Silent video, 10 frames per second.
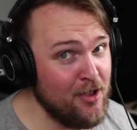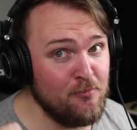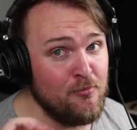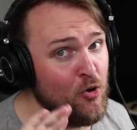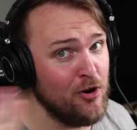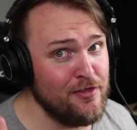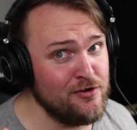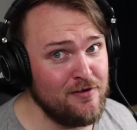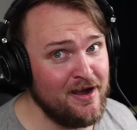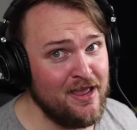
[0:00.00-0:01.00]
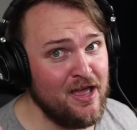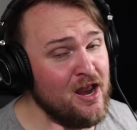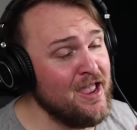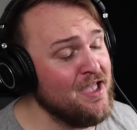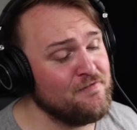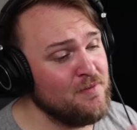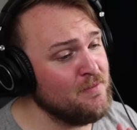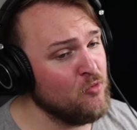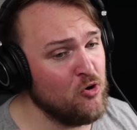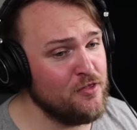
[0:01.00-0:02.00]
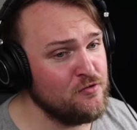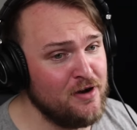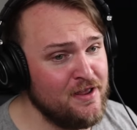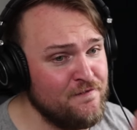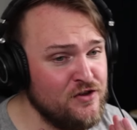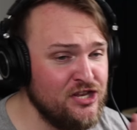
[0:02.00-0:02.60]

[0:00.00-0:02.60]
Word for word: am more than ready, and I have been more than ready for